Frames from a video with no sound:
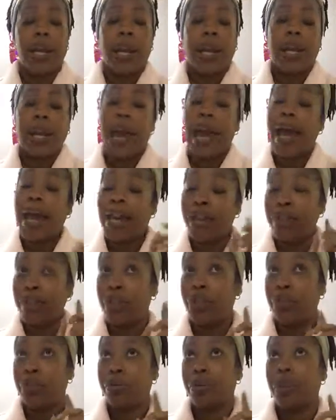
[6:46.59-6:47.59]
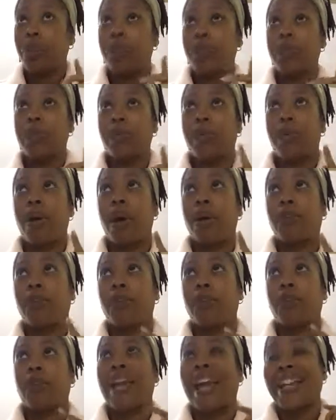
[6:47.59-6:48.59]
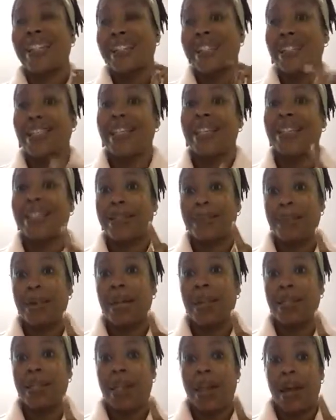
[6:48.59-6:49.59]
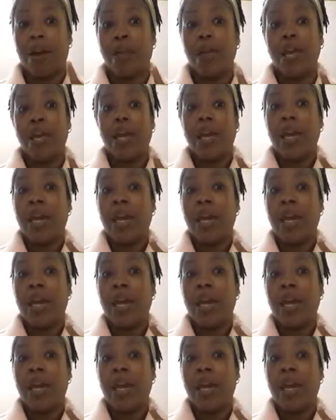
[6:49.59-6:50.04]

And I have been using these products for like 6 months now.